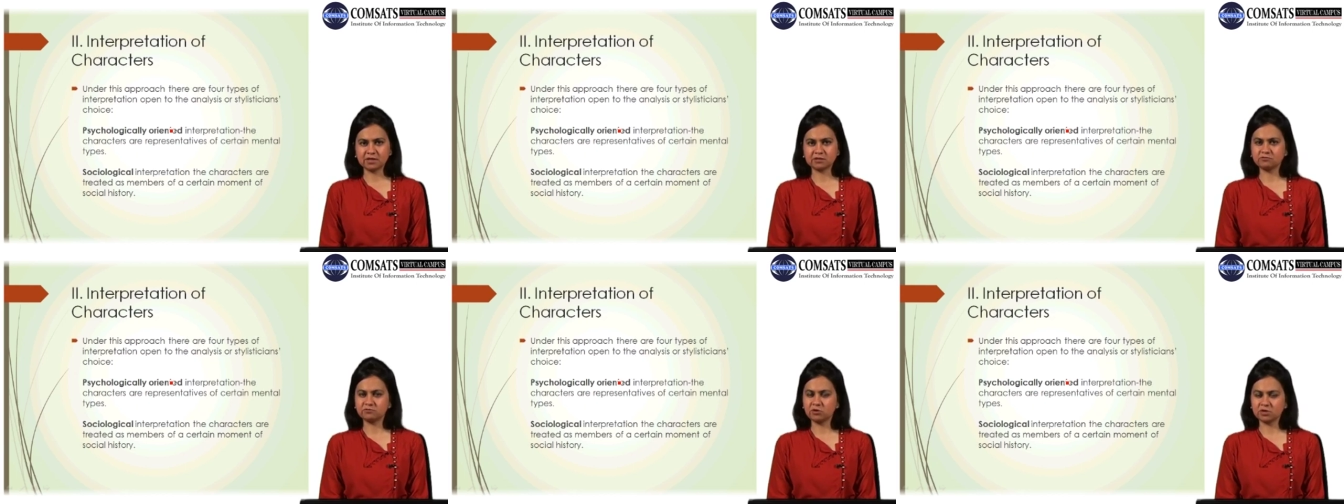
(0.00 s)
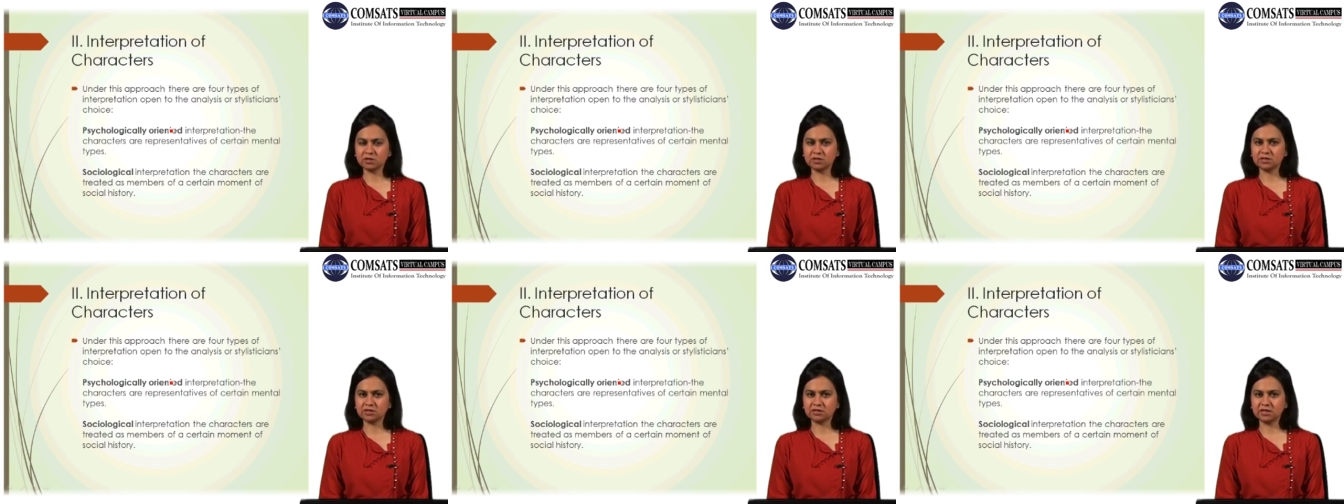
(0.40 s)
by
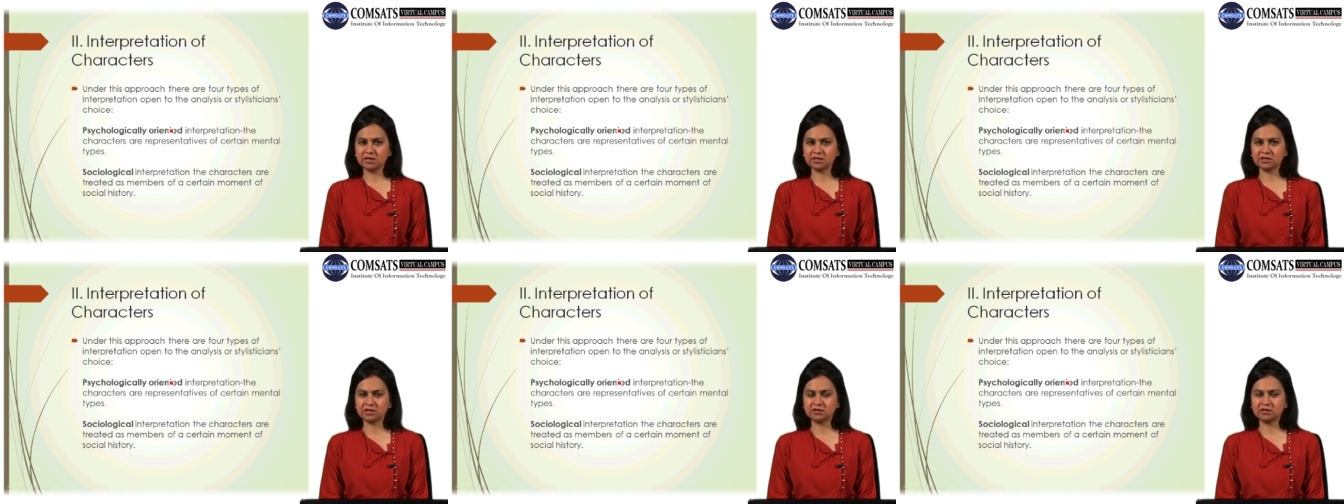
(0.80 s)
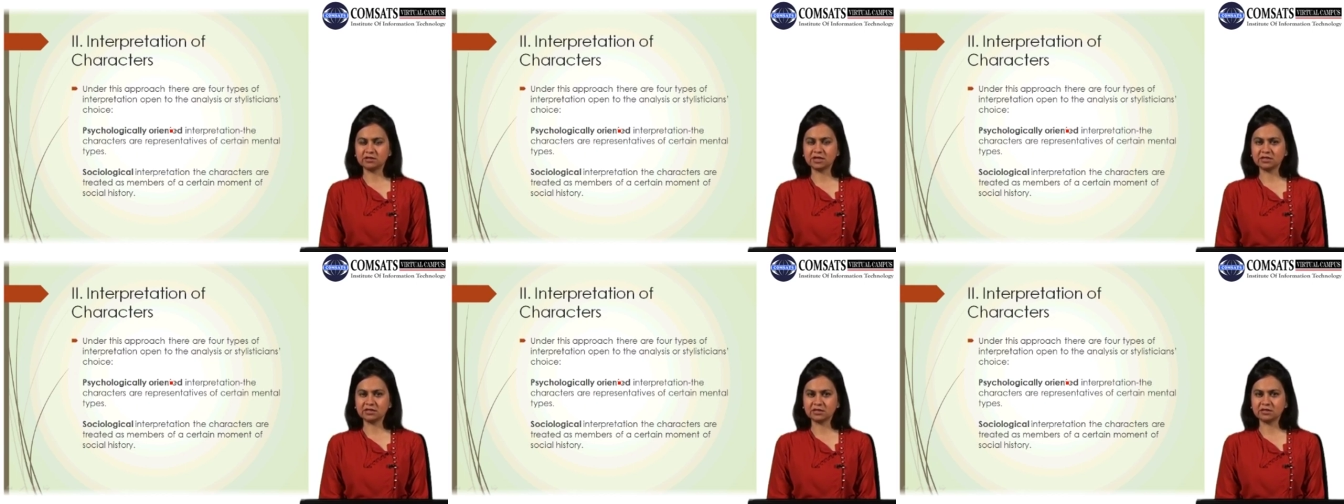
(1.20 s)
Sophocles, that is the
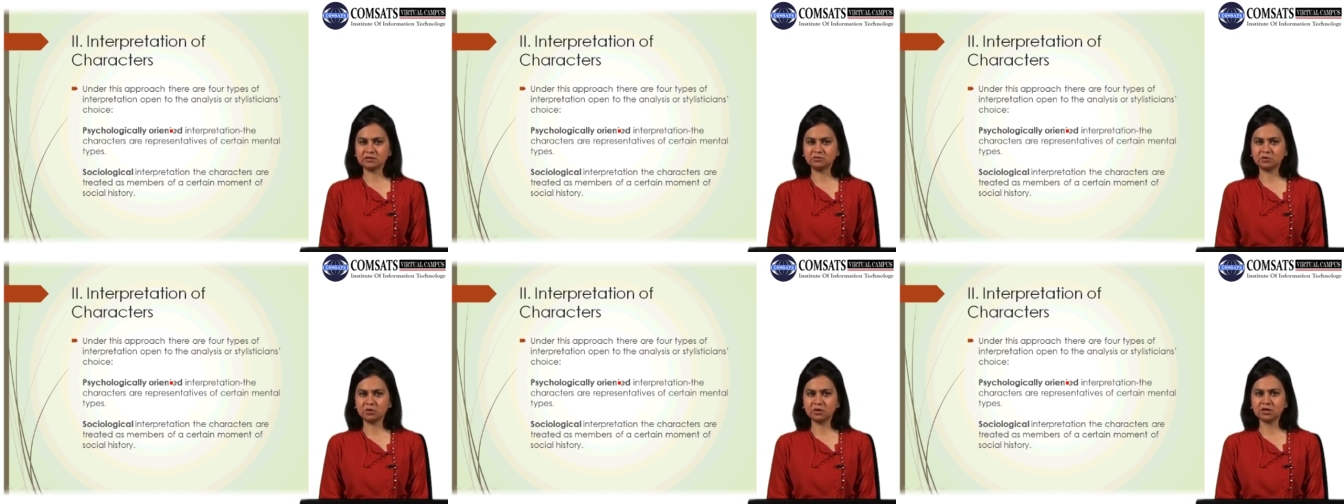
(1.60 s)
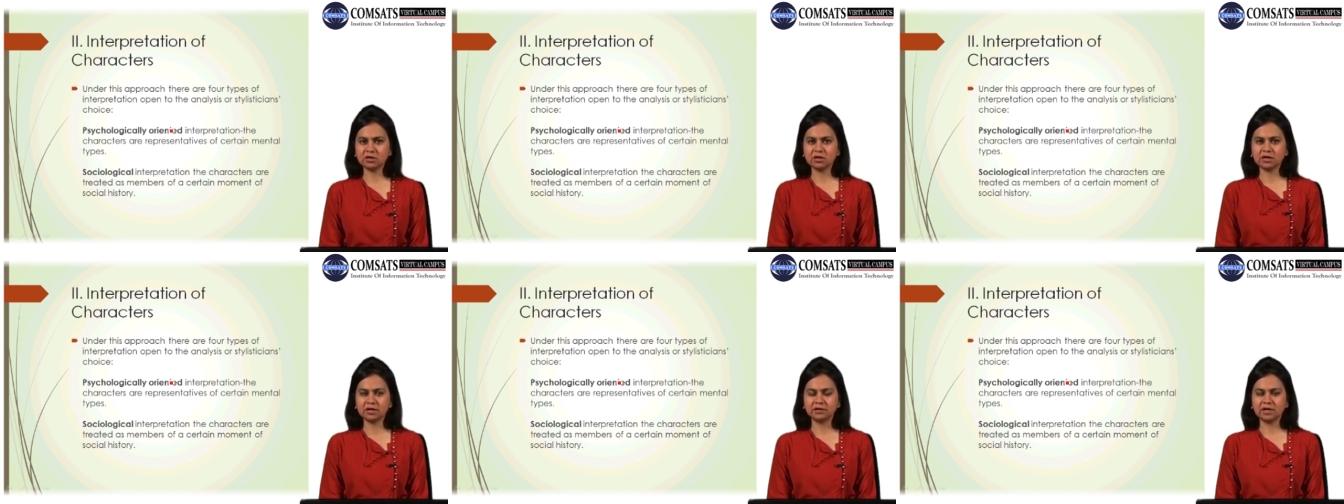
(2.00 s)
classical work